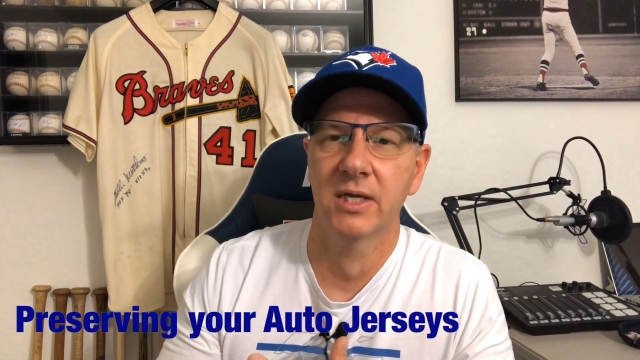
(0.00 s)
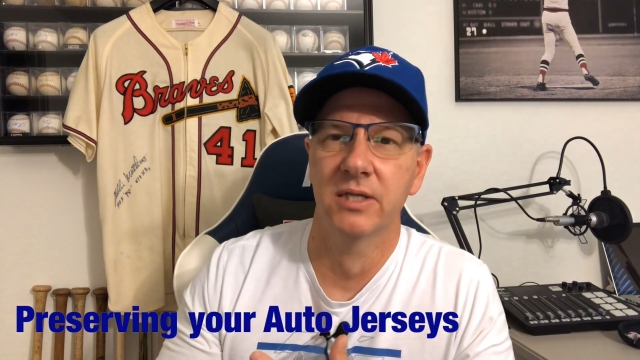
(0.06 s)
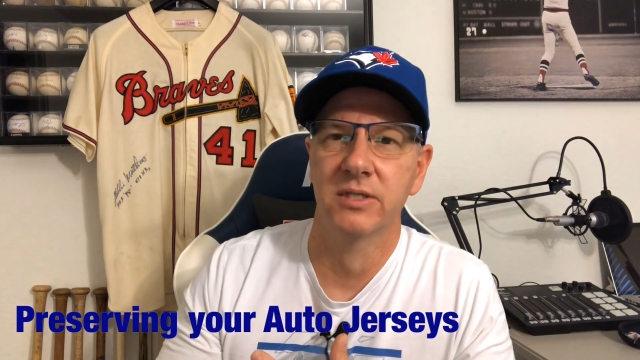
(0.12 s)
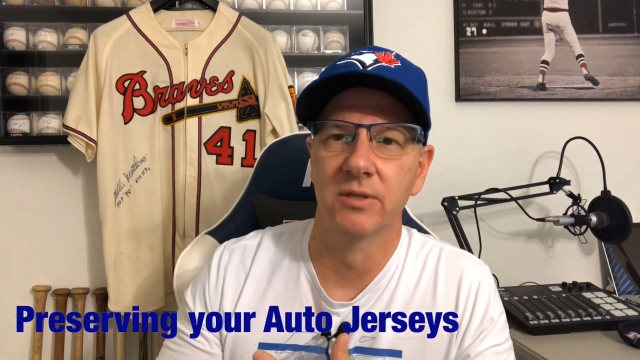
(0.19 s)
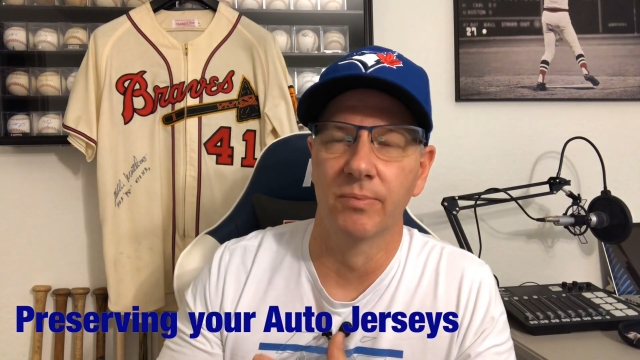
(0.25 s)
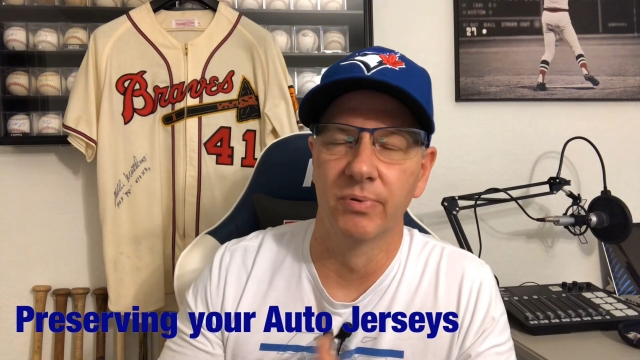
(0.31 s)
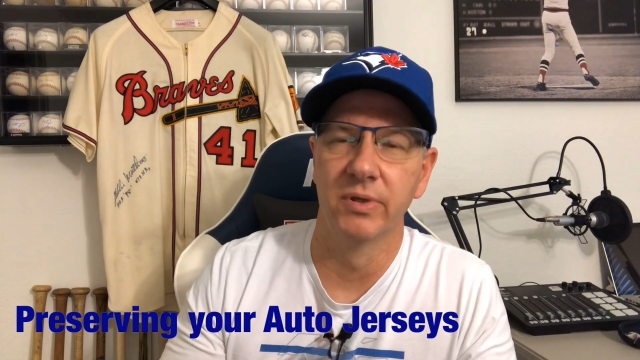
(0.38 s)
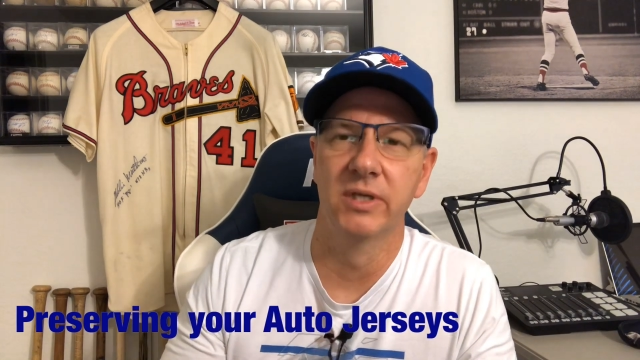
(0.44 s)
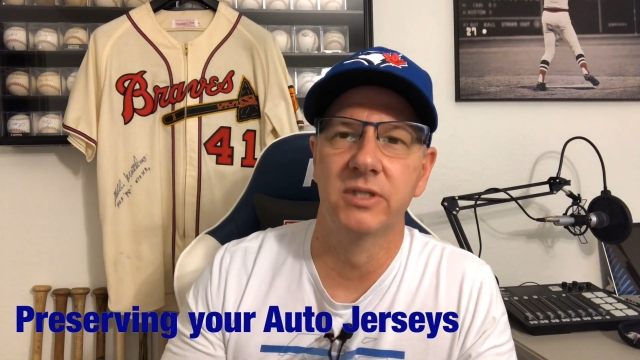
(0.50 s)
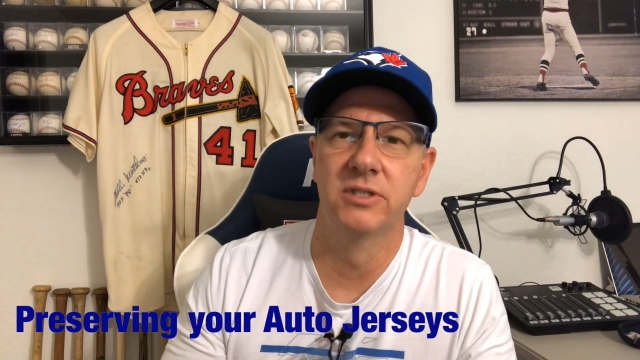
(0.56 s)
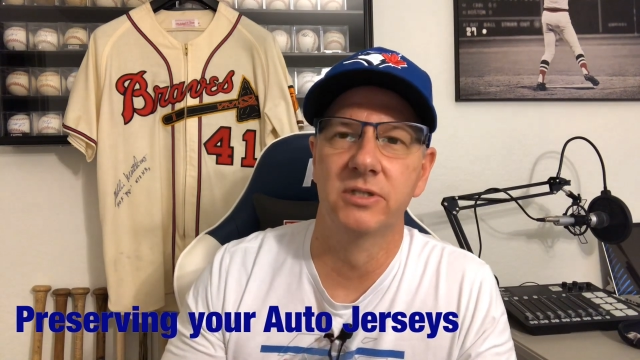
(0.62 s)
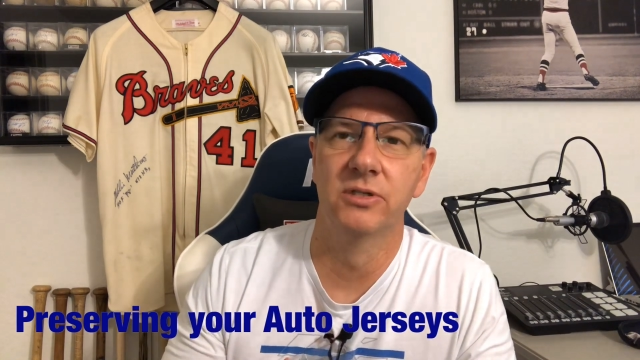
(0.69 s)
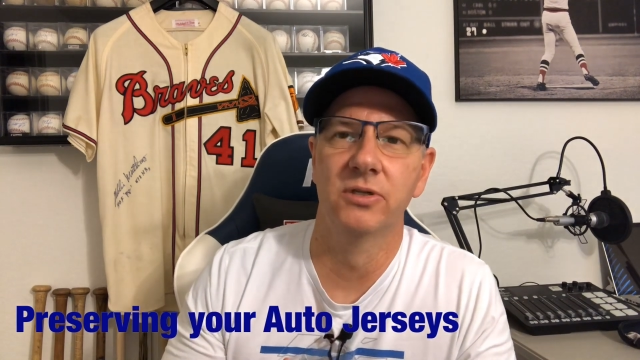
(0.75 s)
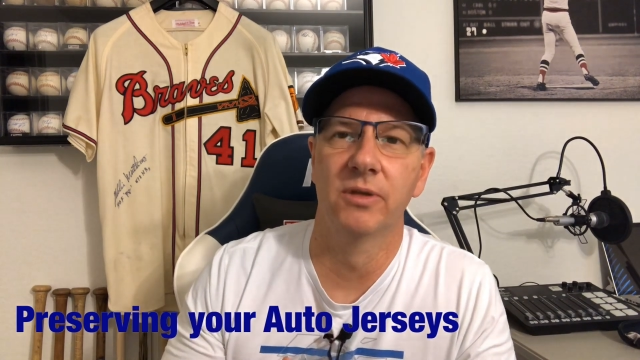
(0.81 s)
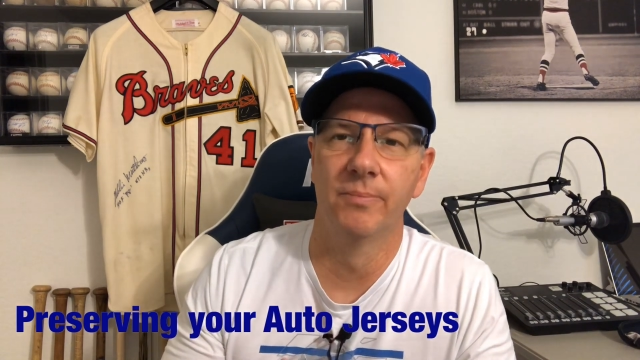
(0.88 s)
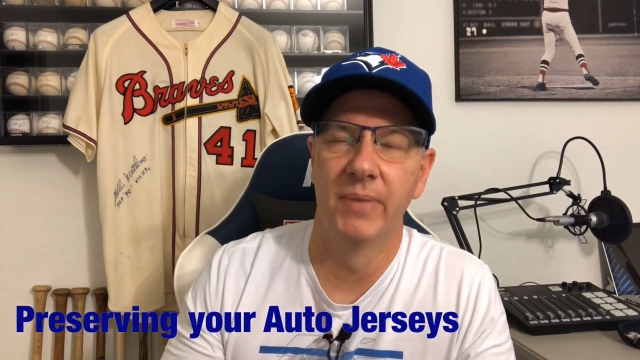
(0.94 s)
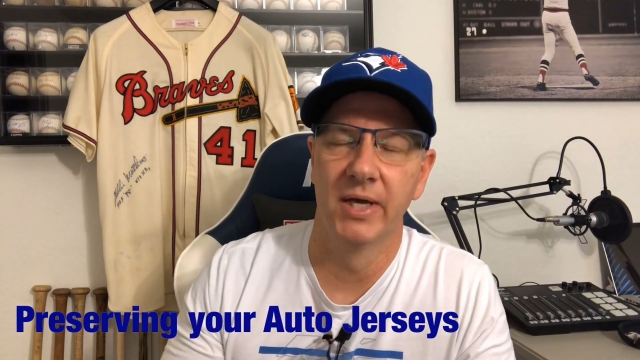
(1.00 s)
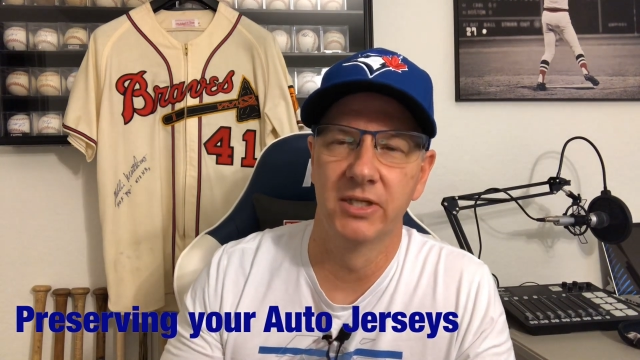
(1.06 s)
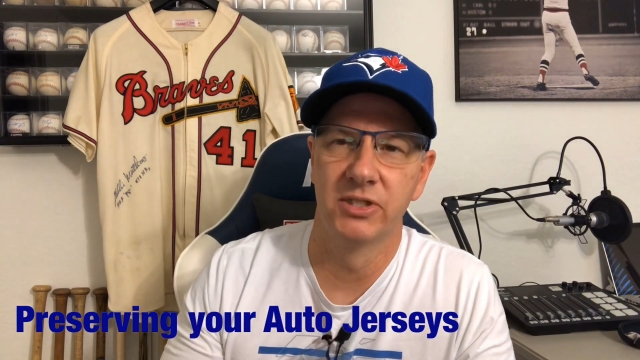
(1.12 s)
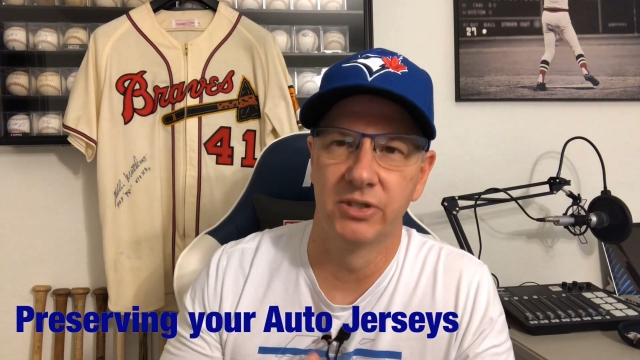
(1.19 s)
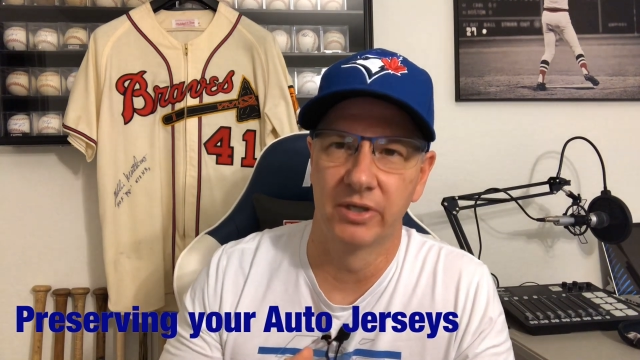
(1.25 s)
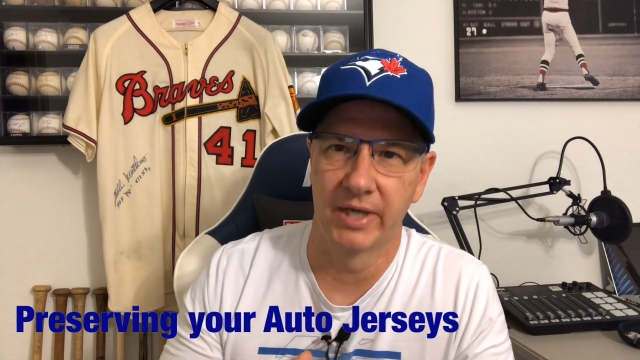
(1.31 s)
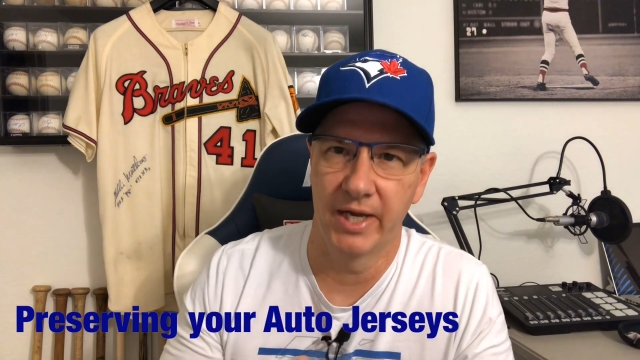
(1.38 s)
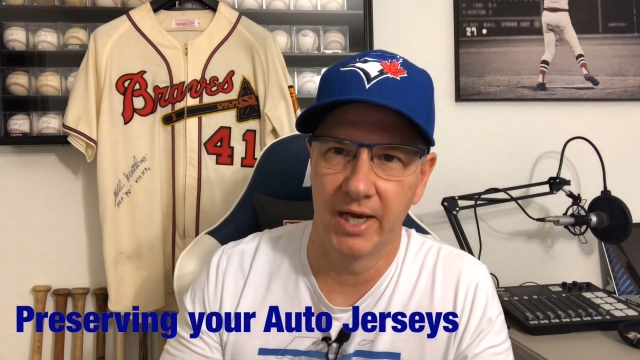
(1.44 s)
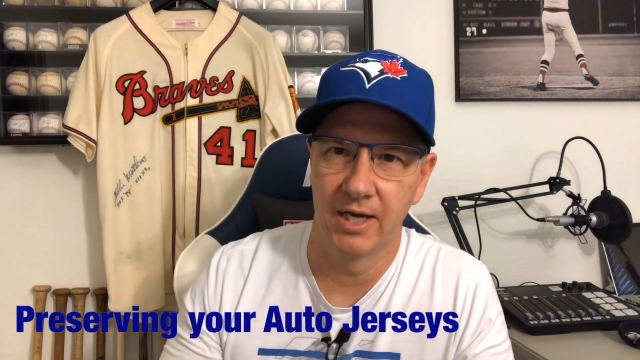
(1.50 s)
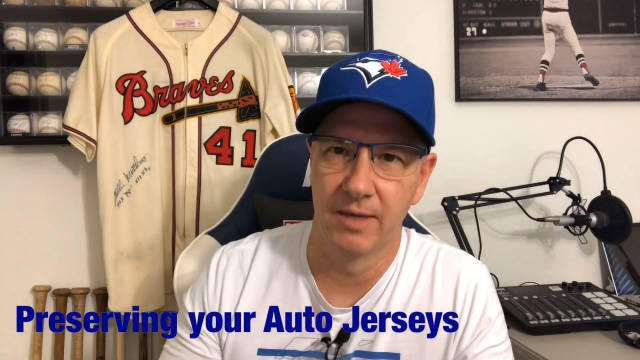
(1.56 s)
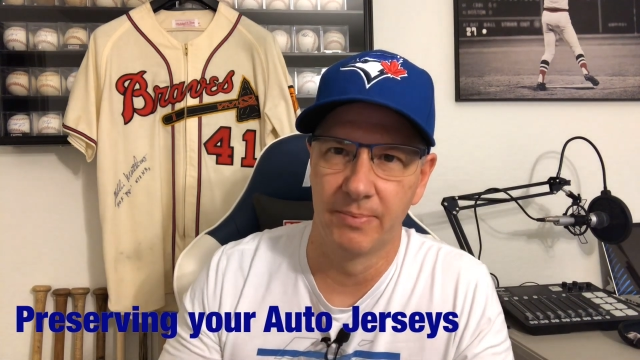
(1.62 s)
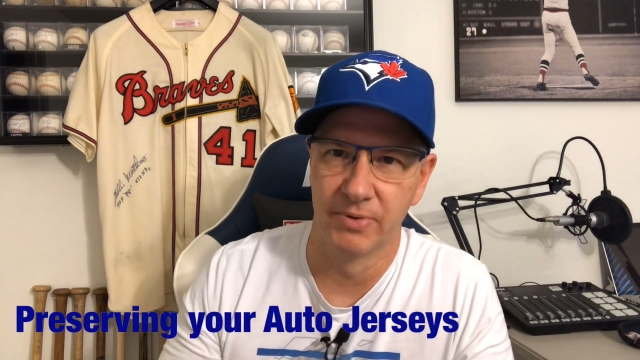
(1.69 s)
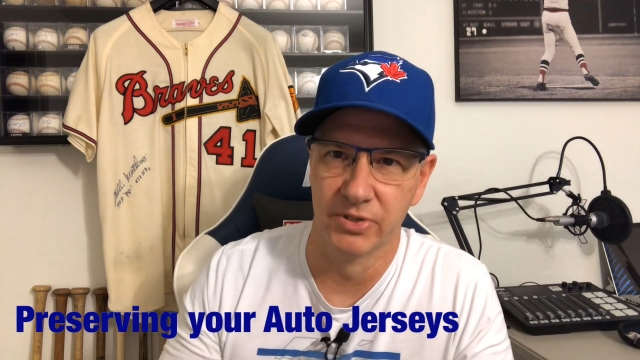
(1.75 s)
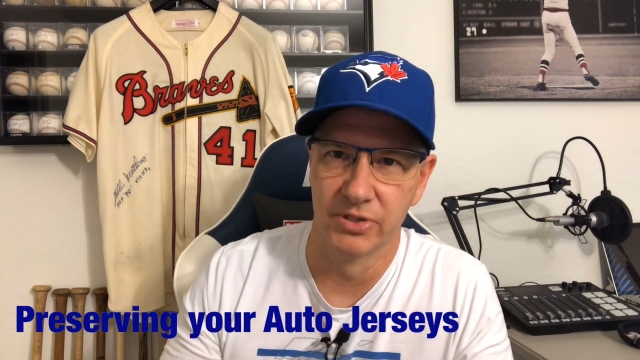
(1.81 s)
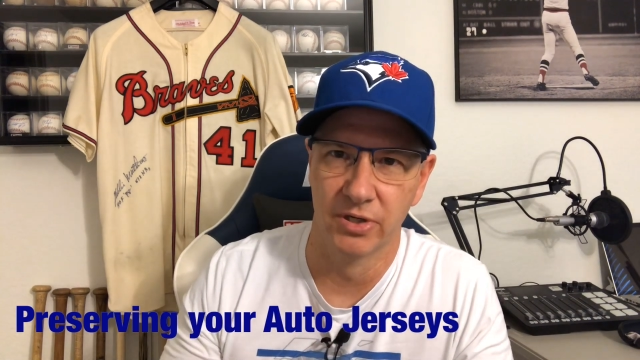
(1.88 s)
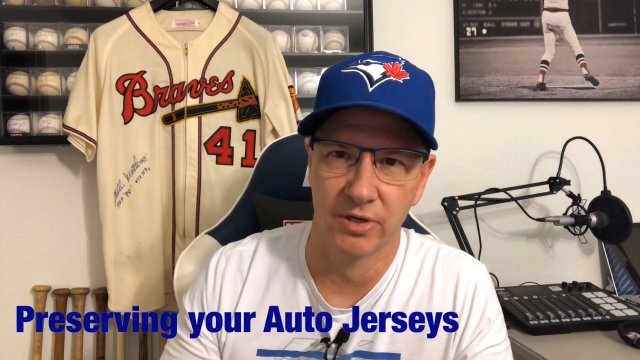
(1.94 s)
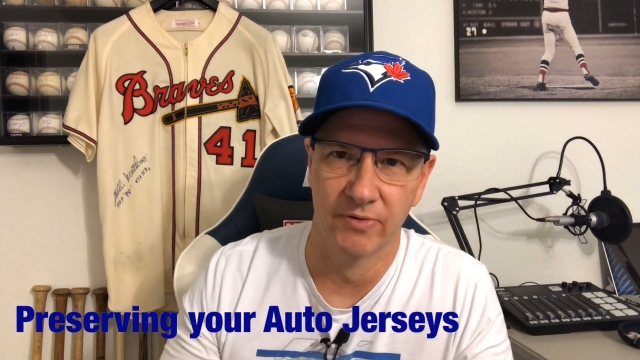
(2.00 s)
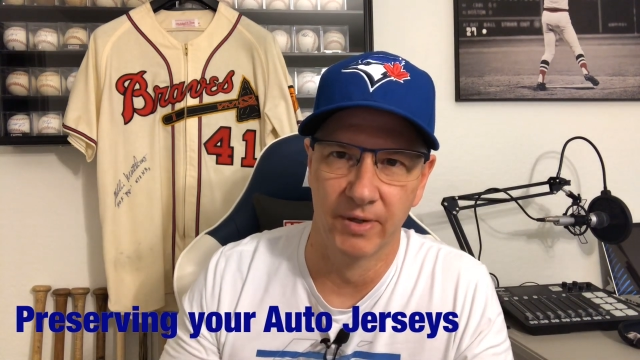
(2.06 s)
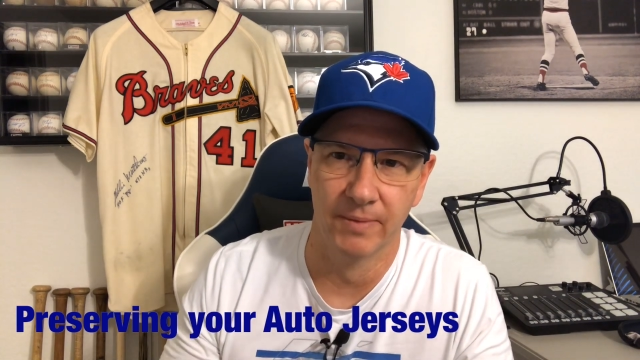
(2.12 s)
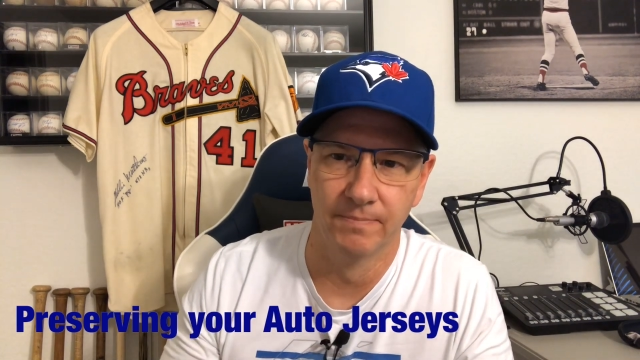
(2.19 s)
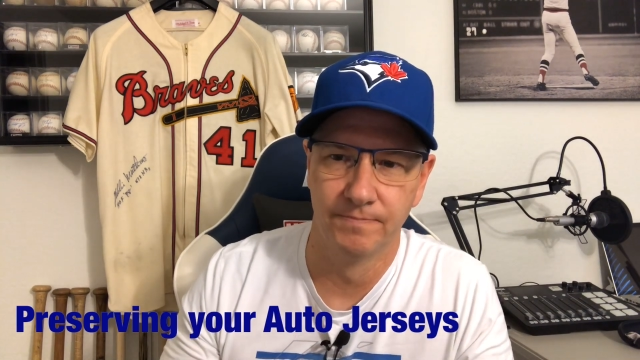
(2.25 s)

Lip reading: So please do the best you can to preserve it.